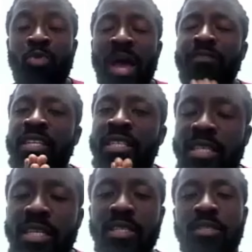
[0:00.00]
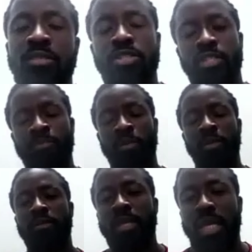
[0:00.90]
we have seasoned teachers,
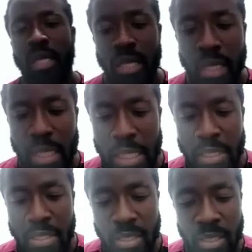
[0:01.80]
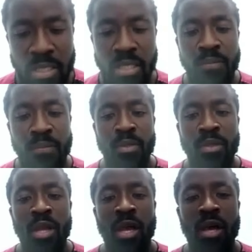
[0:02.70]
but the thing is this:
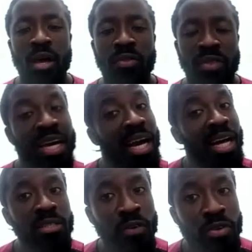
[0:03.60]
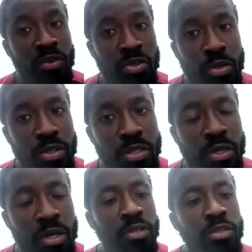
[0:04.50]
they can't force
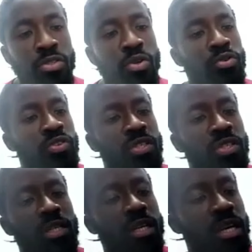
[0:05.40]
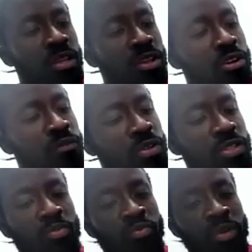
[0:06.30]
us. So you see, yeah. a lot of
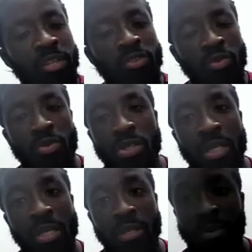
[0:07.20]
us really took those things